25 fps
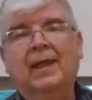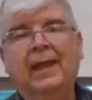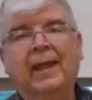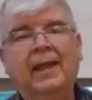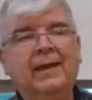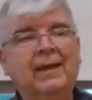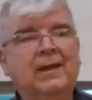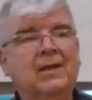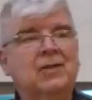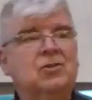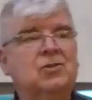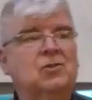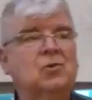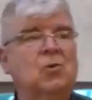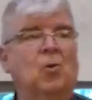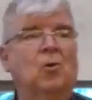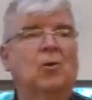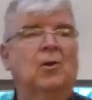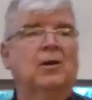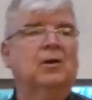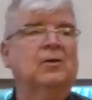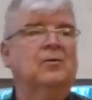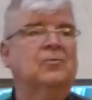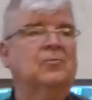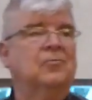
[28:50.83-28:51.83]
Any
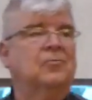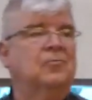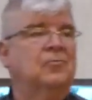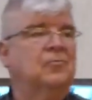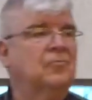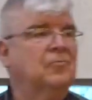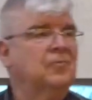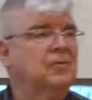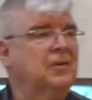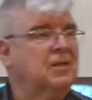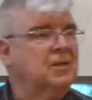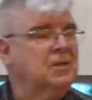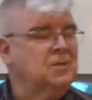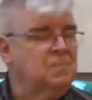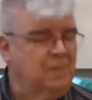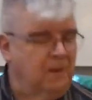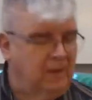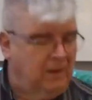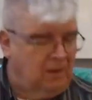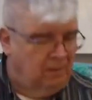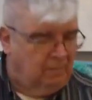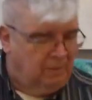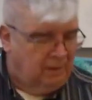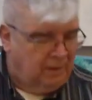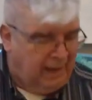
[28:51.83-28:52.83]
sort of
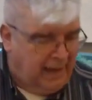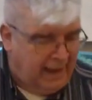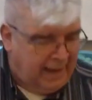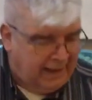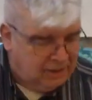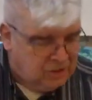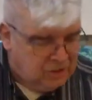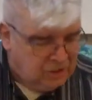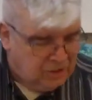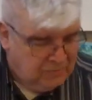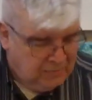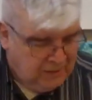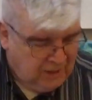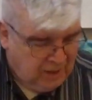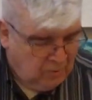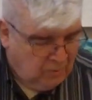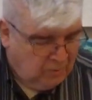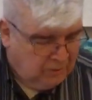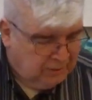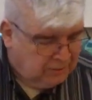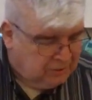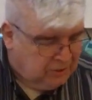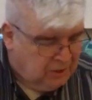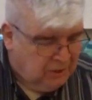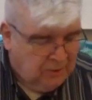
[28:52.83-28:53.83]
despicable action they
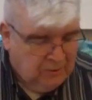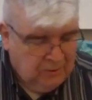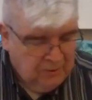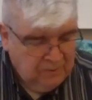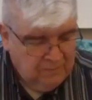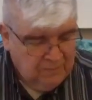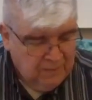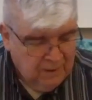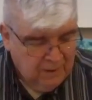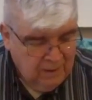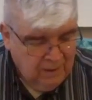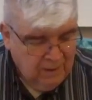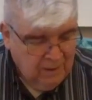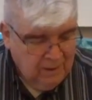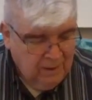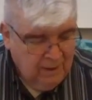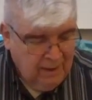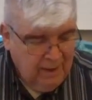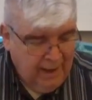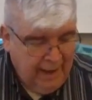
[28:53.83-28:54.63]
will do.